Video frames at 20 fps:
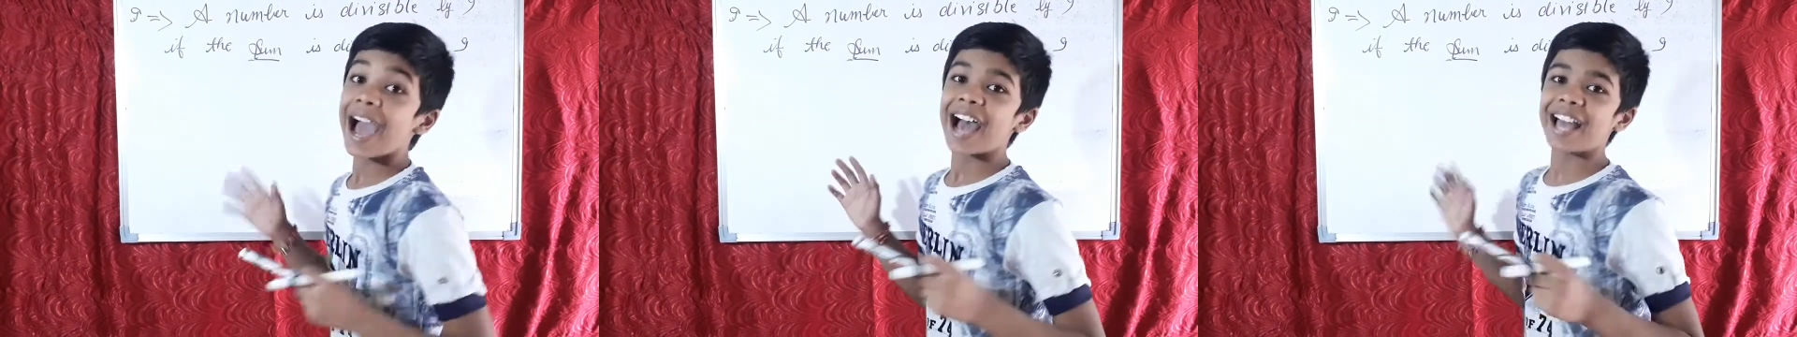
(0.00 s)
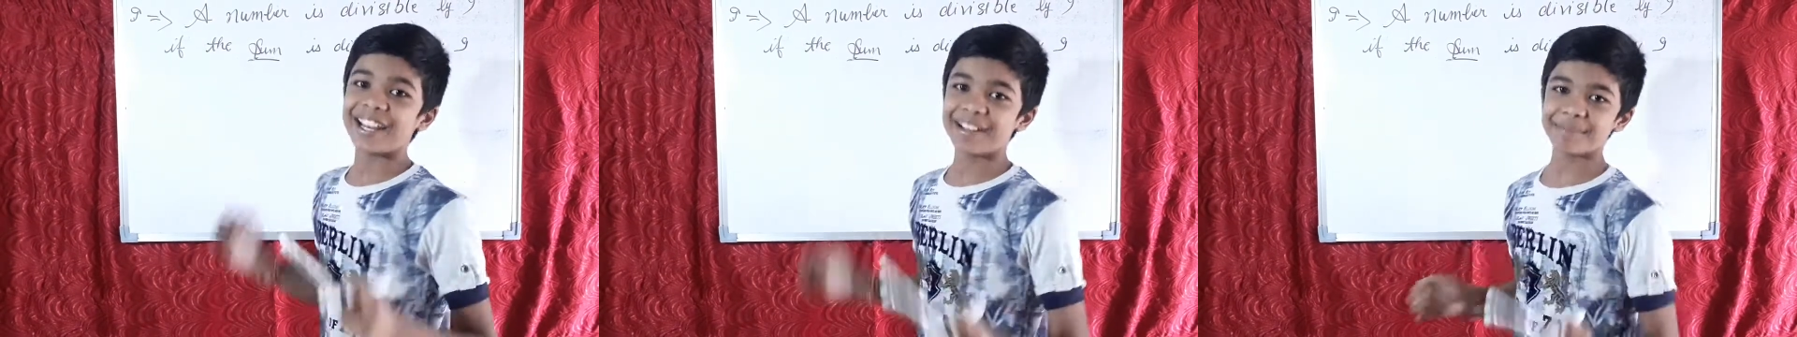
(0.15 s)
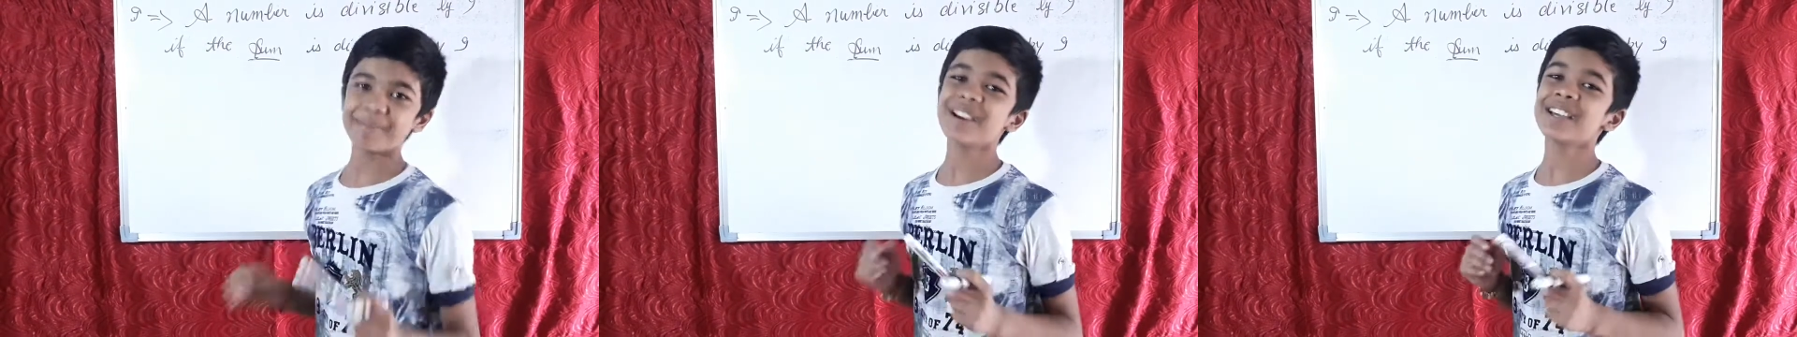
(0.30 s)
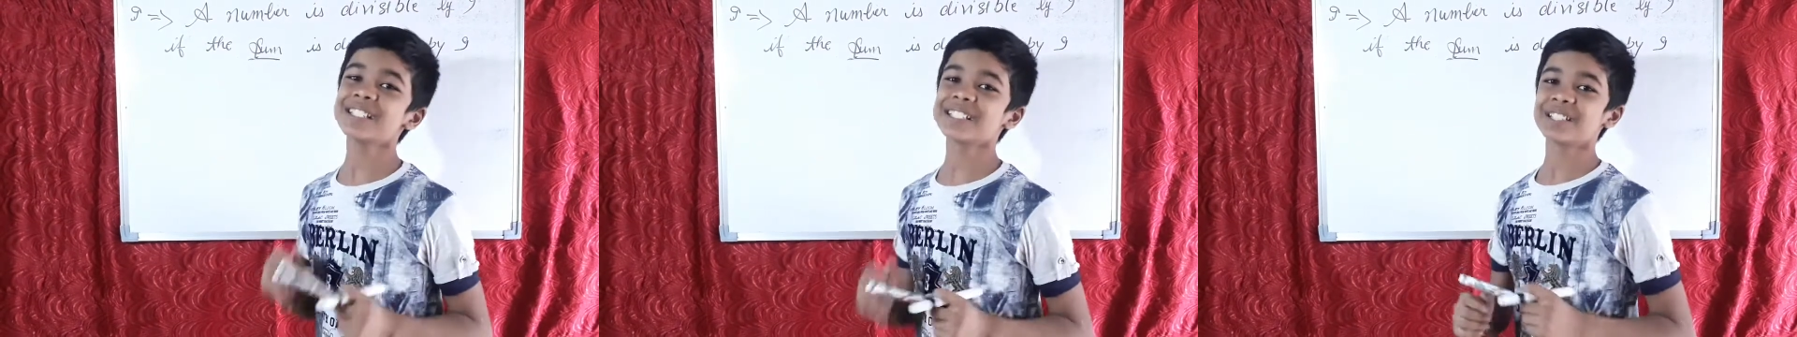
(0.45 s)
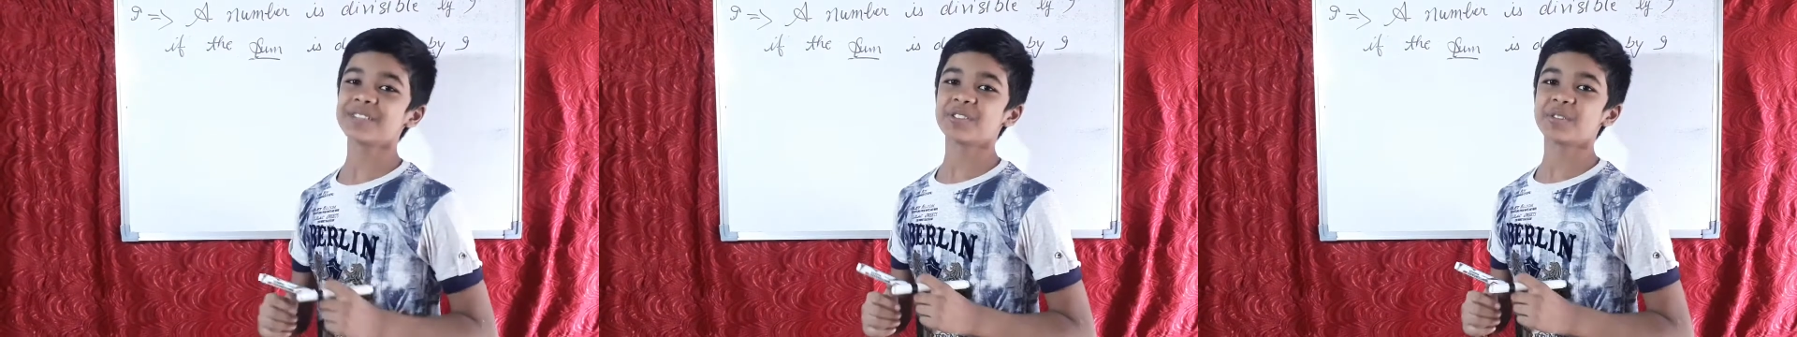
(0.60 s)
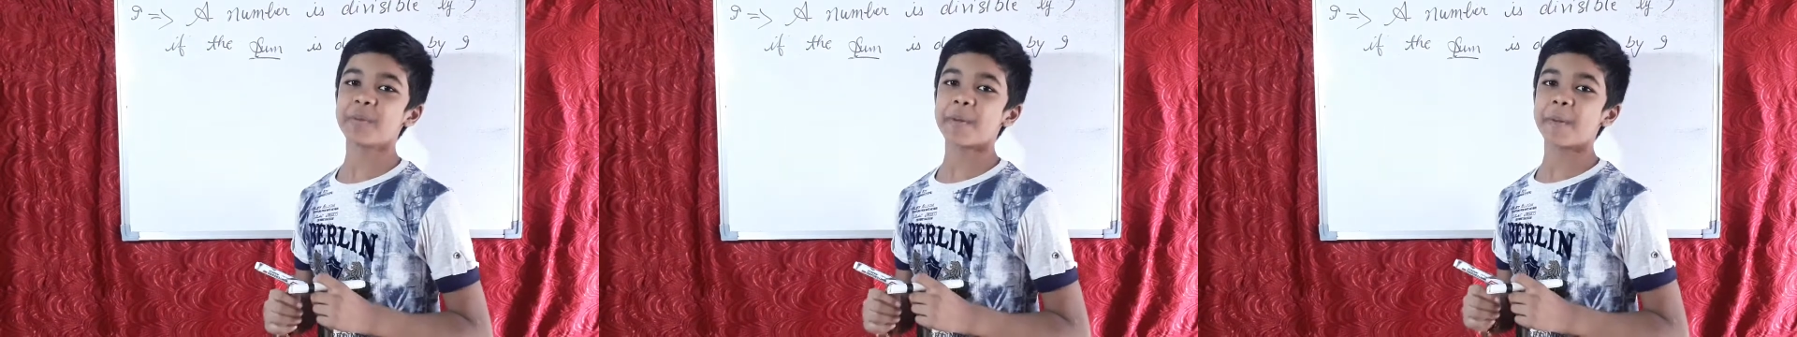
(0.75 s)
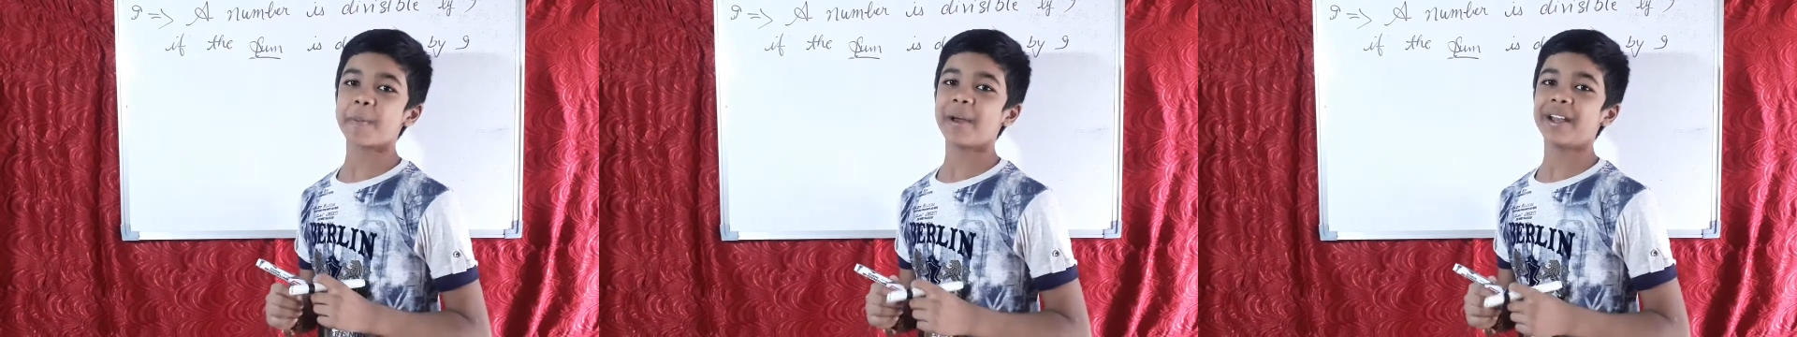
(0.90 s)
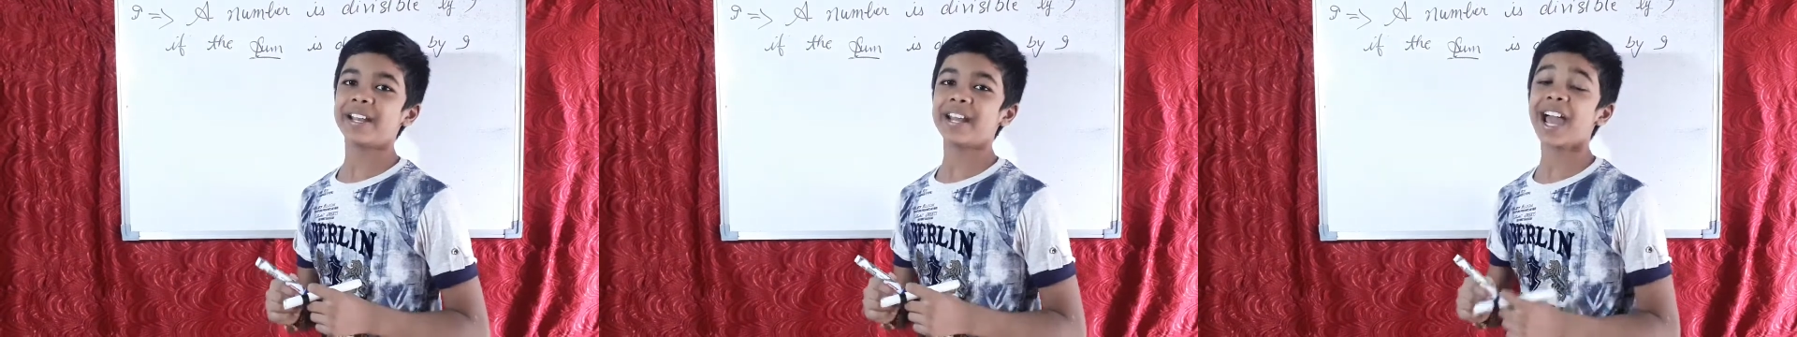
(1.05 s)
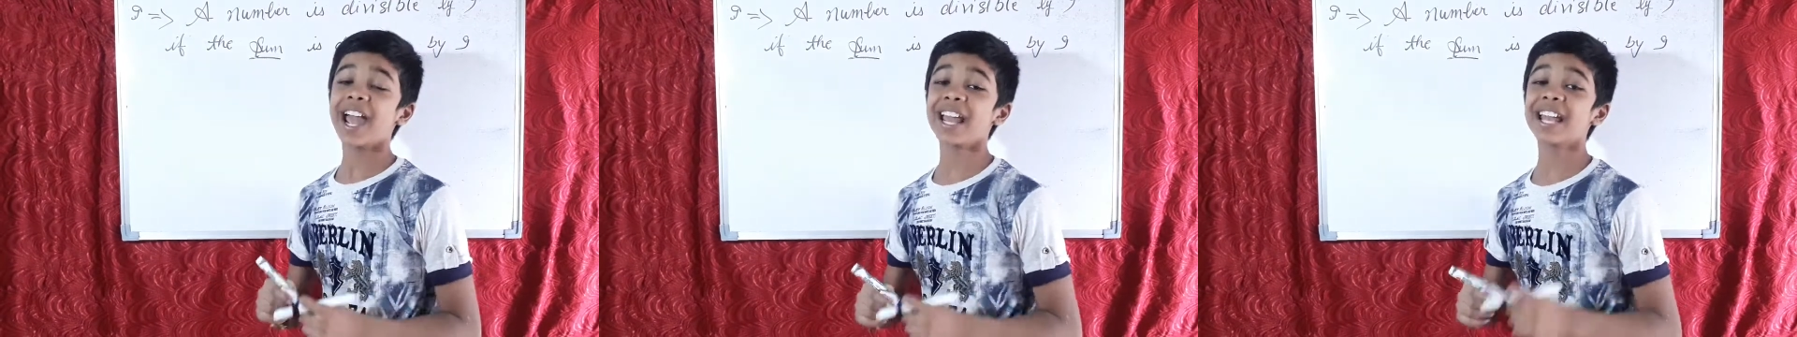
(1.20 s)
number is divisible by 9